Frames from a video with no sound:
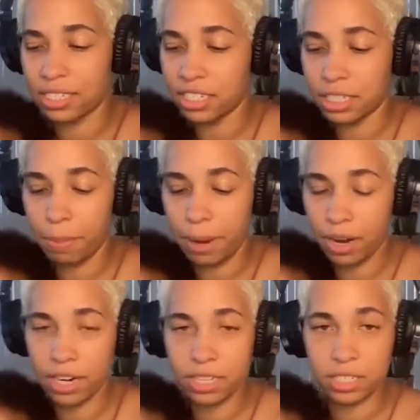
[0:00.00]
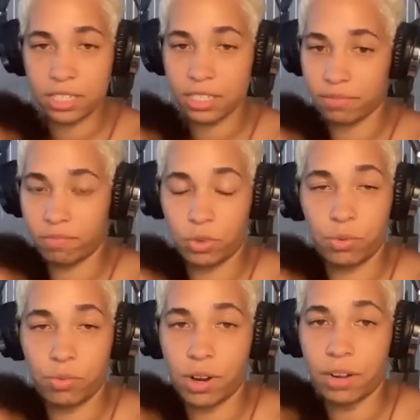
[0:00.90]
and just parents who
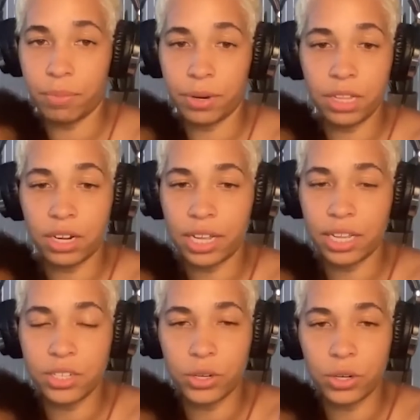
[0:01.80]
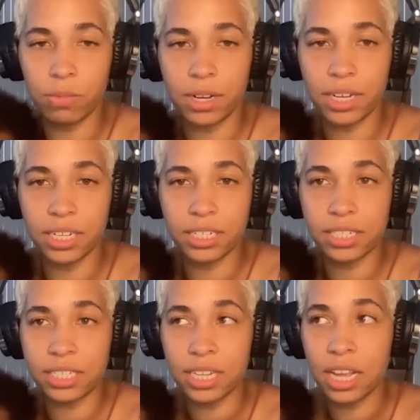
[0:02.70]
want to bring their kids home.
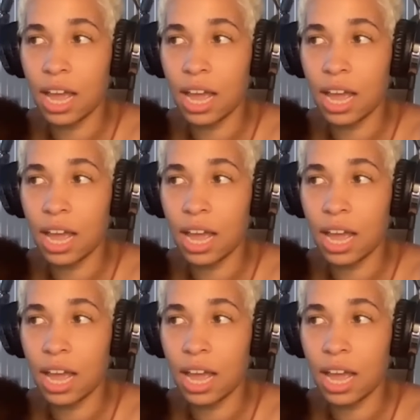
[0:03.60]
Because